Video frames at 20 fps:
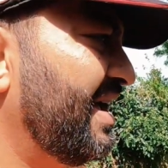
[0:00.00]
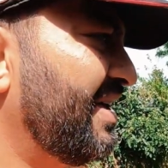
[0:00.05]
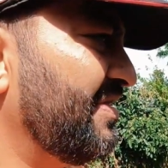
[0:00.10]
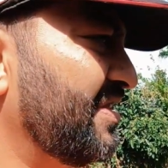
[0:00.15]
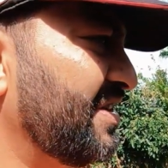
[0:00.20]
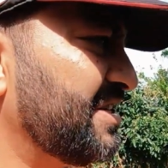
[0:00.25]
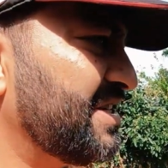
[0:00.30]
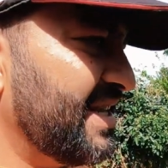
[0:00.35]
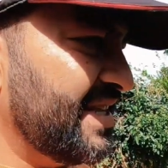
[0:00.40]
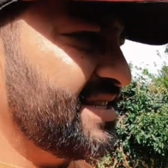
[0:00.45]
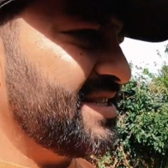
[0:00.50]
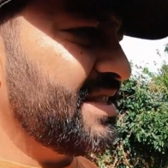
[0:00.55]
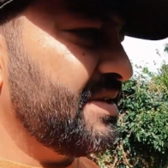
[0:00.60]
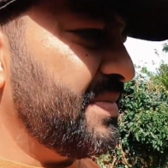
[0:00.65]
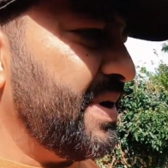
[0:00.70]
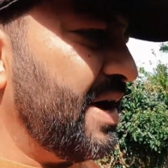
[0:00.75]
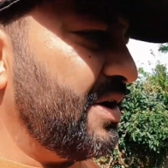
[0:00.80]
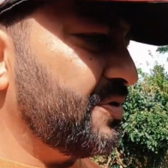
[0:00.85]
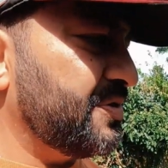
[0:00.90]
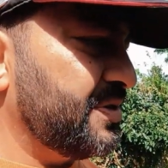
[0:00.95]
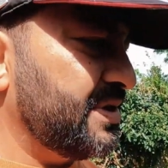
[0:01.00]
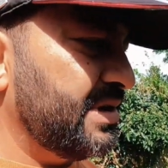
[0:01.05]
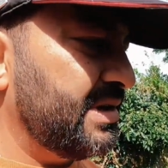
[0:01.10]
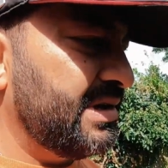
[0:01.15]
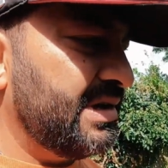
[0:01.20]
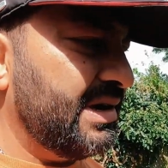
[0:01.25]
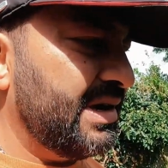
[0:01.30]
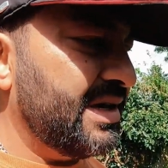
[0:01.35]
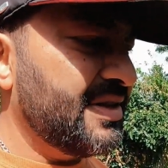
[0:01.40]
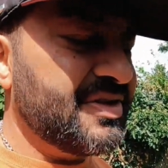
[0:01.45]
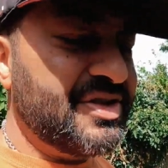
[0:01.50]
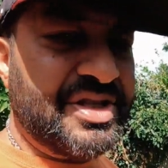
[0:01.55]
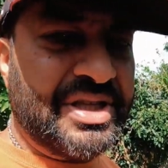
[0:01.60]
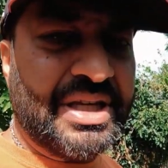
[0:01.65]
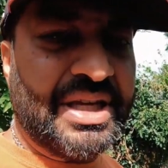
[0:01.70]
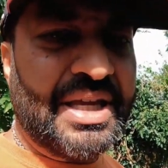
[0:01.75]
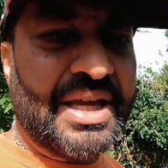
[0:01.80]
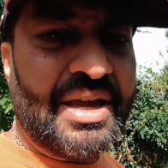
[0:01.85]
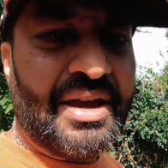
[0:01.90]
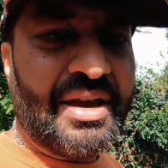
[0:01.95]
and then test them out and
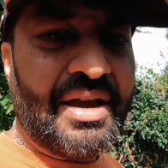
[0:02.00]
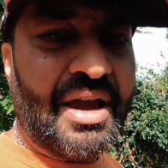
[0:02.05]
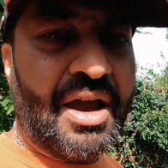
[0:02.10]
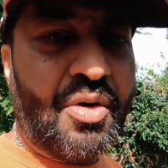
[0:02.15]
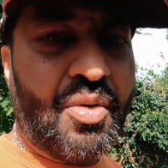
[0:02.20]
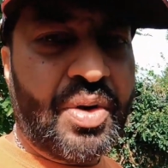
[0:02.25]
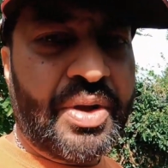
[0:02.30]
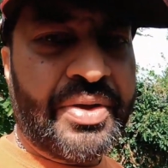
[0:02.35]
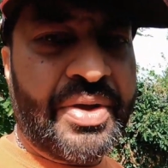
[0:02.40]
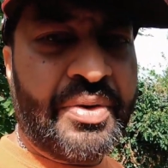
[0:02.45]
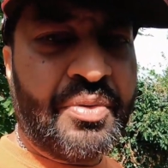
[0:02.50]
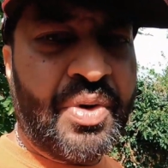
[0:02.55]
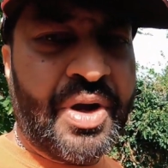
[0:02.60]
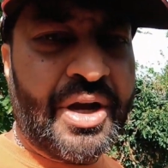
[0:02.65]
see how well they